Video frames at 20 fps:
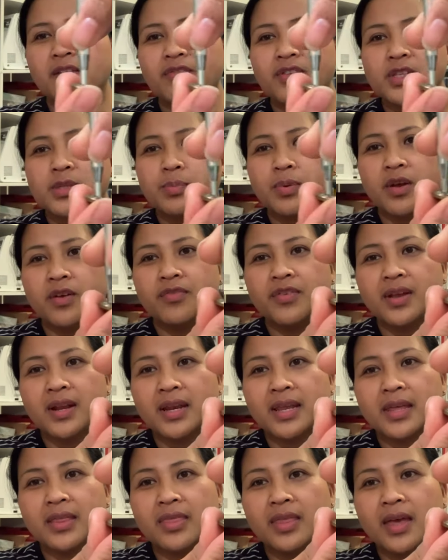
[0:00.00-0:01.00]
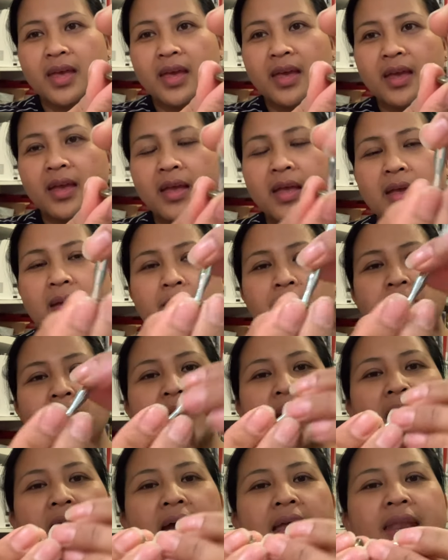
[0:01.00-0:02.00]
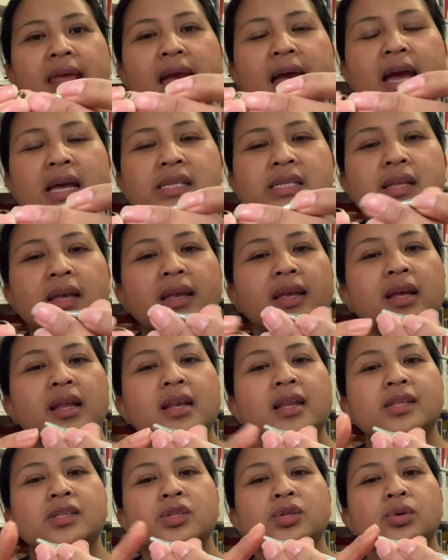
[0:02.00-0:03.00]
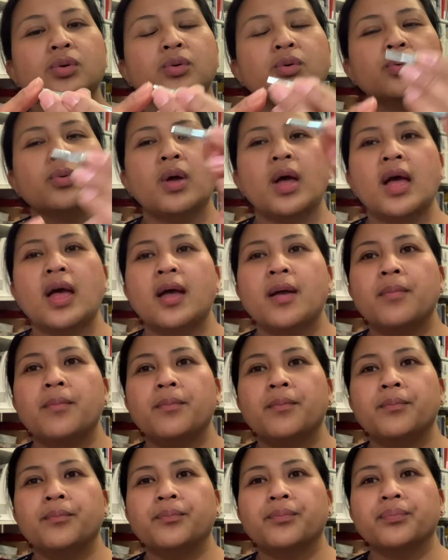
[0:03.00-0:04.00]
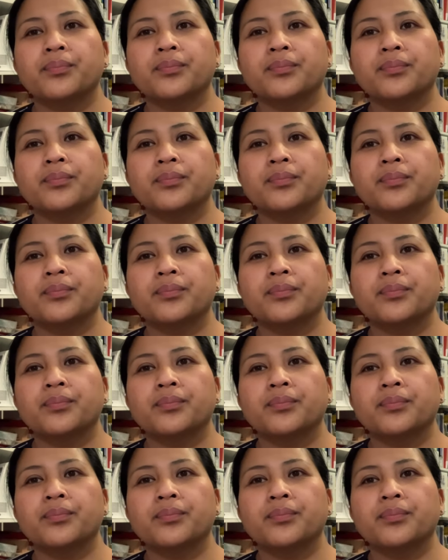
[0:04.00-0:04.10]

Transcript: fits perfectly in there and it has like a little um,